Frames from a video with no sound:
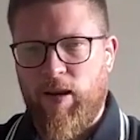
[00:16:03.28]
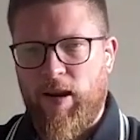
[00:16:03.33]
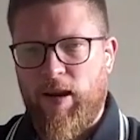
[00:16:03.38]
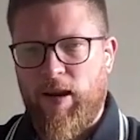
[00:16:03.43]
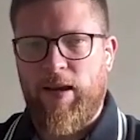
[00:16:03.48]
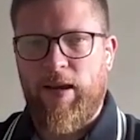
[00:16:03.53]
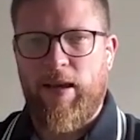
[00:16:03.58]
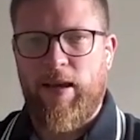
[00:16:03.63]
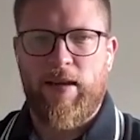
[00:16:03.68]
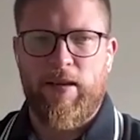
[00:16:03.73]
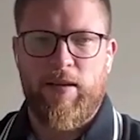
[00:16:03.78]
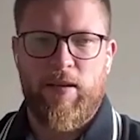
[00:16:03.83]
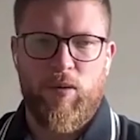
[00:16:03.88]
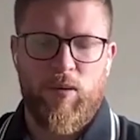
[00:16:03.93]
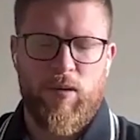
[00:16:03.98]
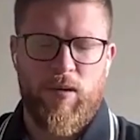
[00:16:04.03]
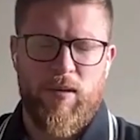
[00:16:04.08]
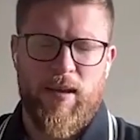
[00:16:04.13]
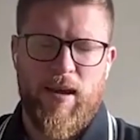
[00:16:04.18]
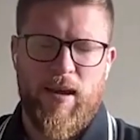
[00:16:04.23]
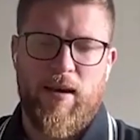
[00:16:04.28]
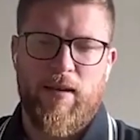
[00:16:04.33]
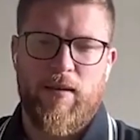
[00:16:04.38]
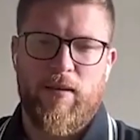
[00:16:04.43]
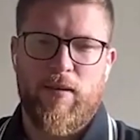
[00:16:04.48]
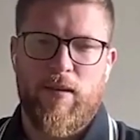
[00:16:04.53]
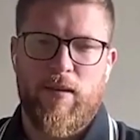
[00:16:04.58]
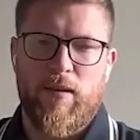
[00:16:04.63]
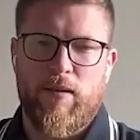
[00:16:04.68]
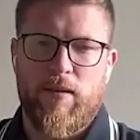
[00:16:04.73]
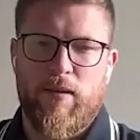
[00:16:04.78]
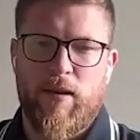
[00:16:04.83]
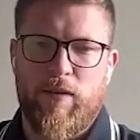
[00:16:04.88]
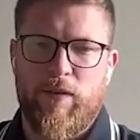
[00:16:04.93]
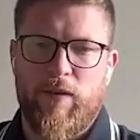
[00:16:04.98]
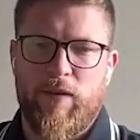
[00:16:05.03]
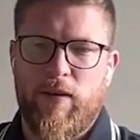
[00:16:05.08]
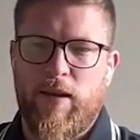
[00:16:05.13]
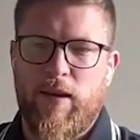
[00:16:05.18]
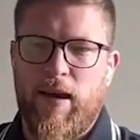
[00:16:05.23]
like training and all of that and
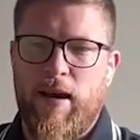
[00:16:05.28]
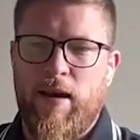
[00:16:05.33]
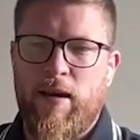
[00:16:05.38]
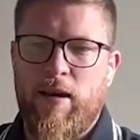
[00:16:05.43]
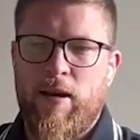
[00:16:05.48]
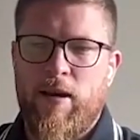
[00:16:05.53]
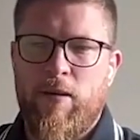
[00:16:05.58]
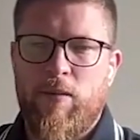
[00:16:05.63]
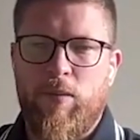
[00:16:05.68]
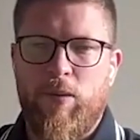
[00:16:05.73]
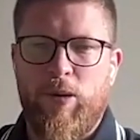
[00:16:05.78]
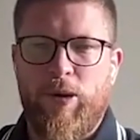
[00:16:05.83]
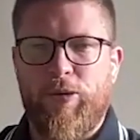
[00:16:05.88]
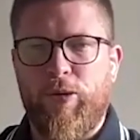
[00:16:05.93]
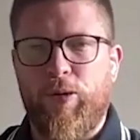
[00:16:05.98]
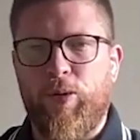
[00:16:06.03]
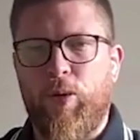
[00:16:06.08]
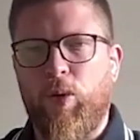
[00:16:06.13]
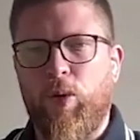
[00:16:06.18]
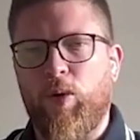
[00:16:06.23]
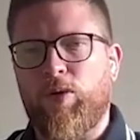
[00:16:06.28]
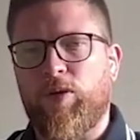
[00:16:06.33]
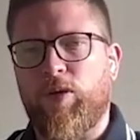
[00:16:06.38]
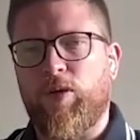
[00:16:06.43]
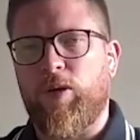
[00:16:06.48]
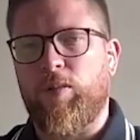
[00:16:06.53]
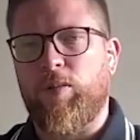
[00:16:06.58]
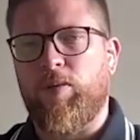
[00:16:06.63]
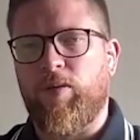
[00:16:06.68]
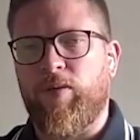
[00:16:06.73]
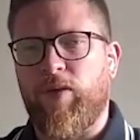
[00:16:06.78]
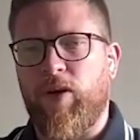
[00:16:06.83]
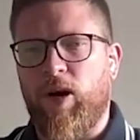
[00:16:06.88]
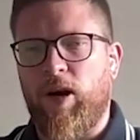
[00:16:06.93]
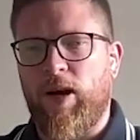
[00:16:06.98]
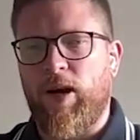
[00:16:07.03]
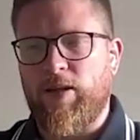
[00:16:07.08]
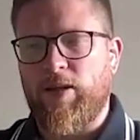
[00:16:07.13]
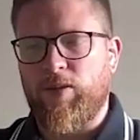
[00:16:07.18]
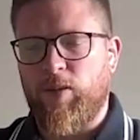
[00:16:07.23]
stuff like that, we do also
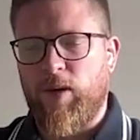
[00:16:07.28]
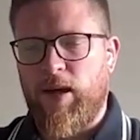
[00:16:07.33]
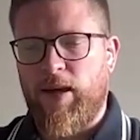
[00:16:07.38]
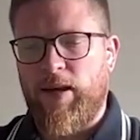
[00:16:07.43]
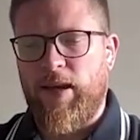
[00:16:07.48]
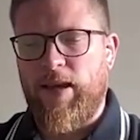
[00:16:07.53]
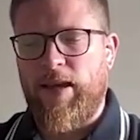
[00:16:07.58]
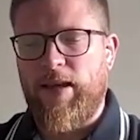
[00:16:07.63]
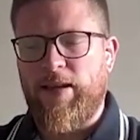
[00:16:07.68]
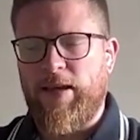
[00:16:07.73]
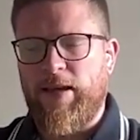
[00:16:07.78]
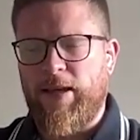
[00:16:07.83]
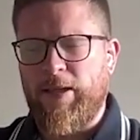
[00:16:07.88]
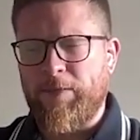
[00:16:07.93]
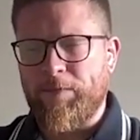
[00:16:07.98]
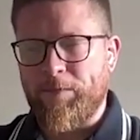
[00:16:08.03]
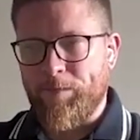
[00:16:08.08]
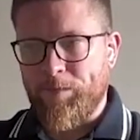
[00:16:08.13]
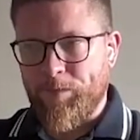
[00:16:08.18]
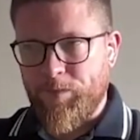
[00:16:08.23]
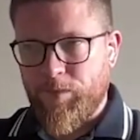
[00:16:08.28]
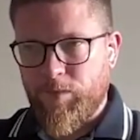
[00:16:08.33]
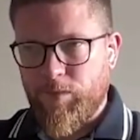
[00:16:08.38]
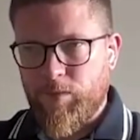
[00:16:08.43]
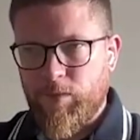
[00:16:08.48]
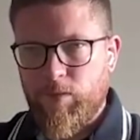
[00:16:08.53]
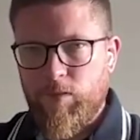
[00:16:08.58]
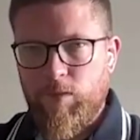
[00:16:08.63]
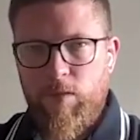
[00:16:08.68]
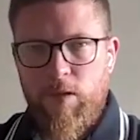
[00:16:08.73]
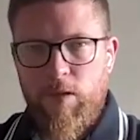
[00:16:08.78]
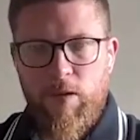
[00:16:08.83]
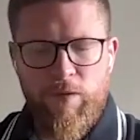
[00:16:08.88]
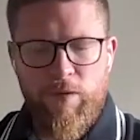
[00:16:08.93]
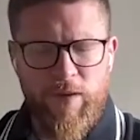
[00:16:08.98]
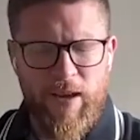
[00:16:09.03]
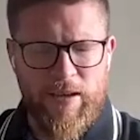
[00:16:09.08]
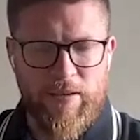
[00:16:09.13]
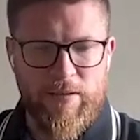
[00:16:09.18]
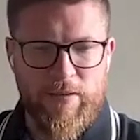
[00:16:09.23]
provide, where needed,
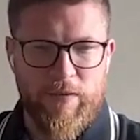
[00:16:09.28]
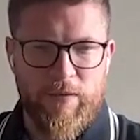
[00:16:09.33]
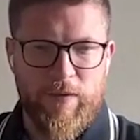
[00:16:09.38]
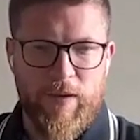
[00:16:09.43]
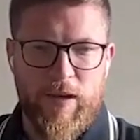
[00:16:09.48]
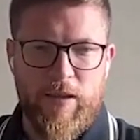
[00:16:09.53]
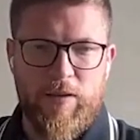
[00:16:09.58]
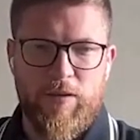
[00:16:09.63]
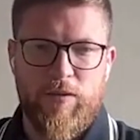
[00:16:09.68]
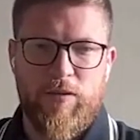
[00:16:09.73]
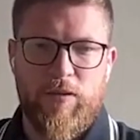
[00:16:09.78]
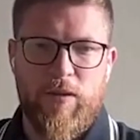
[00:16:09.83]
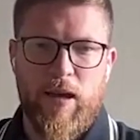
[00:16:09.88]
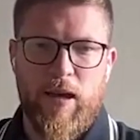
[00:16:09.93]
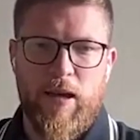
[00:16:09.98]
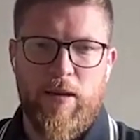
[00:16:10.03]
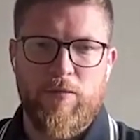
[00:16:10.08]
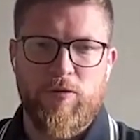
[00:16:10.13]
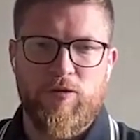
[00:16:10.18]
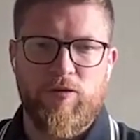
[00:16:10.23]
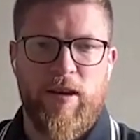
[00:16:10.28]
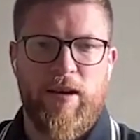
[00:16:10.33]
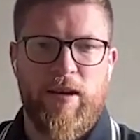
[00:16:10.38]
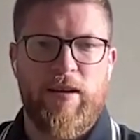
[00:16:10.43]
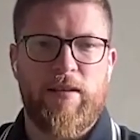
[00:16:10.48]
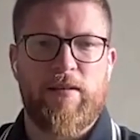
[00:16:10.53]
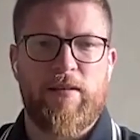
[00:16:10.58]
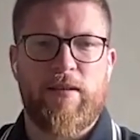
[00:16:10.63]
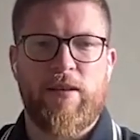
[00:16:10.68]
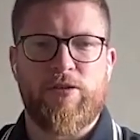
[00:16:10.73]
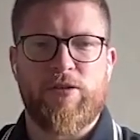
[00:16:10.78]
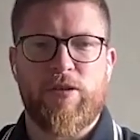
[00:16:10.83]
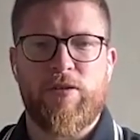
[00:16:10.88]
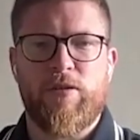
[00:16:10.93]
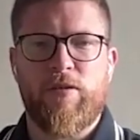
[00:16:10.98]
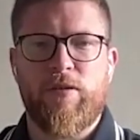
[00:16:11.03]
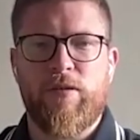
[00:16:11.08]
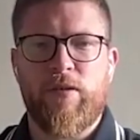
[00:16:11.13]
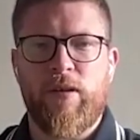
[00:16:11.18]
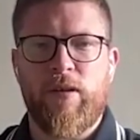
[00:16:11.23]
face-to-face training
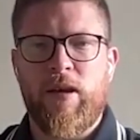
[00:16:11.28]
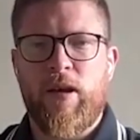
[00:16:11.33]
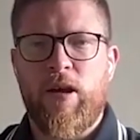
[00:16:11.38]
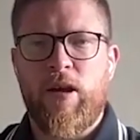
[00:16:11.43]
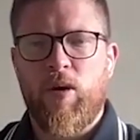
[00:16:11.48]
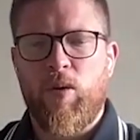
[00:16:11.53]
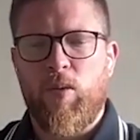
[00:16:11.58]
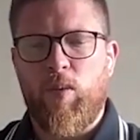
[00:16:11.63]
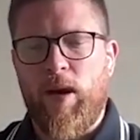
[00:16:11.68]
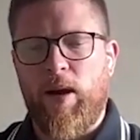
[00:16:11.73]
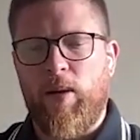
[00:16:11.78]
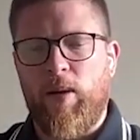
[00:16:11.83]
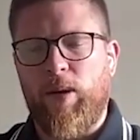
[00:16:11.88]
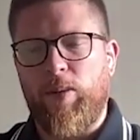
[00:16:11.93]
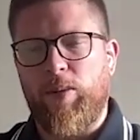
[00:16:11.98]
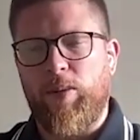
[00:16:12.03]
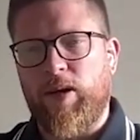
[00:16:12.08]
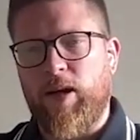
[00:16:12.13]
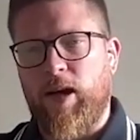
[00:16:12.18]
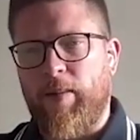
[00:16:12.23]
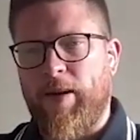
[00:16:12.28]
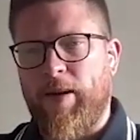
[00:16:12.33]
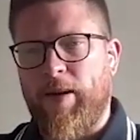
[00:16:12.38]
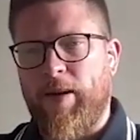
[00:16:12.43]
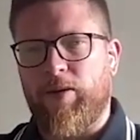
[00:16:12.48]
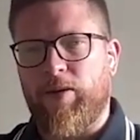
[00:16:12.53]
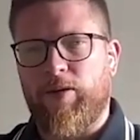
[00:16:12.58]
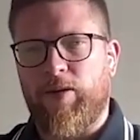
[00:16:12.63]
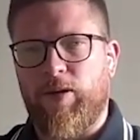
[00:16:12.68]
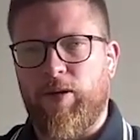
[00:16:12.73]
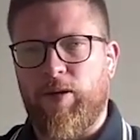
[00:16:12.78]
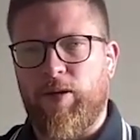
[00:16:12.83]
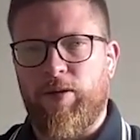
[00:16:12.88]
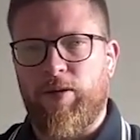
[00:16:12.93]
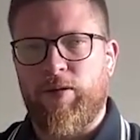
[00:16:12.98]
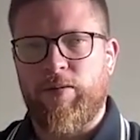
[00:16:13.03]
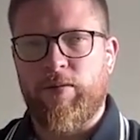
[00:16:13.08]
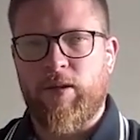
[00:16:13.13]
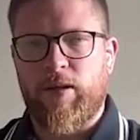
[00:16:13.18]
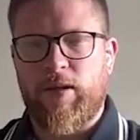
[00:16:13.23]
sessions where we would come out
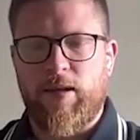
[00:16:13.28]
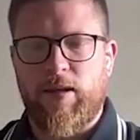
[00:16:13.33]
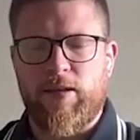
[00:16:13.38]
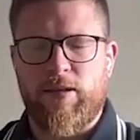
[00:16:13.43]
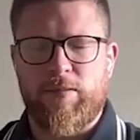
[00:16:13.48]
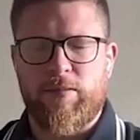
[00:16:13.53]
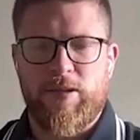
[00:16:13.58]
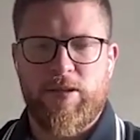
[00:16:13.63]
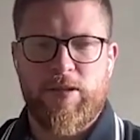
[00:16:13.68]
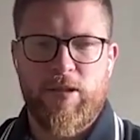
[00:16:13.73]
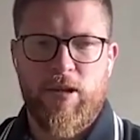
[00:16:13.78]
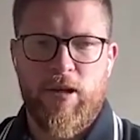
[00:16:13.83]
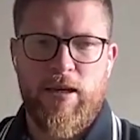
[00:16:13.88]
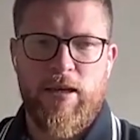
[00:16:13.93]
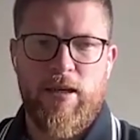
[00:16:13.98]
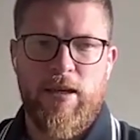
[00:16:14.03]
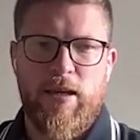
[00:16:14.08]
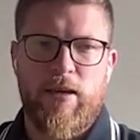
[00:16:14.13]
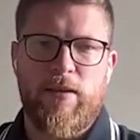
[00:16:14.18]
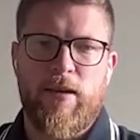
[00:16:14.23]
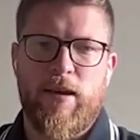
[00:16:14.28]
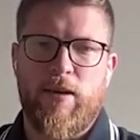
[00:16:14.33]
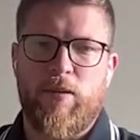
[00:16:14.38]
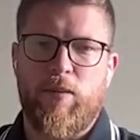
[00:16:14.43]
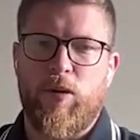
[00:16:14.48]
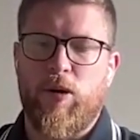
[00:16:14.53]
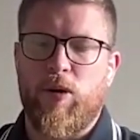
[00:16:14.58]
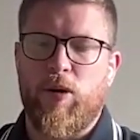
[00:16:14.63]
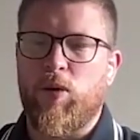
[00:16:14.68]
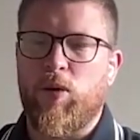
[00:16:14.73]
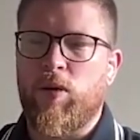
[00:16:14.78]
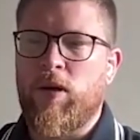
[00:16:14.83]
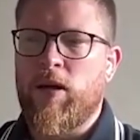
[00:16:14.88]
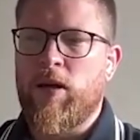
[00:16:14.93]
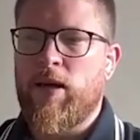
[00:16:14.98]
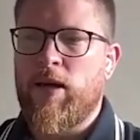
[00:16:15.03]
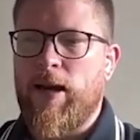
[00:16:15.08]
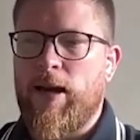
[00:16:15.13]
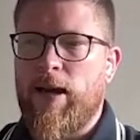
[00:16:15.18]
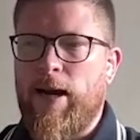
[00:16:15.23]
to a customer site and they
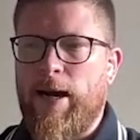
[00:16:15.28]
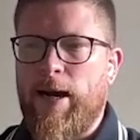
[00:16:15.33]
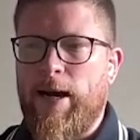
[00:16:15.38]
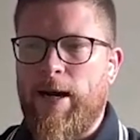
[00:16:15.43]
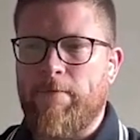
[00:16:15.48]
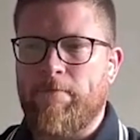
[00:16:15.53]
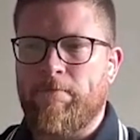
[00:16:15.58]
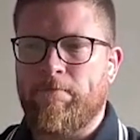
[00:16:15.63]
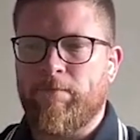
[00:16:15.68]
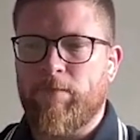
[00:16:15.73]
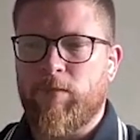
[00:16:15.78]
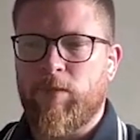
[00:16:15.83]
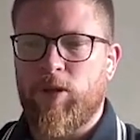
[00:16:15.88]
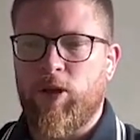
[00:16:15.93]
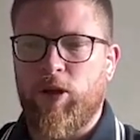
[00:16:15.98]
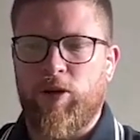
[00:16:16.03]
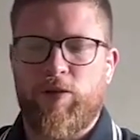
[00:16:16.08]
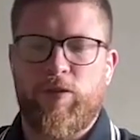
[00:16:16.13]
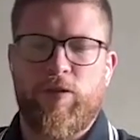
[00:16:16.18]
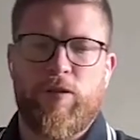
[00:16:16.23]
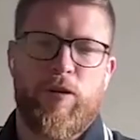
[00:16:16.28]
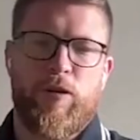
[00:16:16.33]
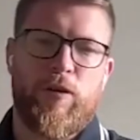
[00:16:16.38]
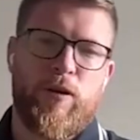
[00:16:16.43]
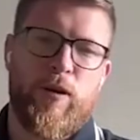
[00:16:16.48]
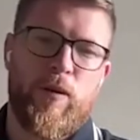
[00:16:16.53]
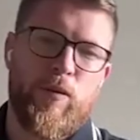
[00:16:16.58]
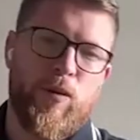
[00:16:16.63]
will we'll look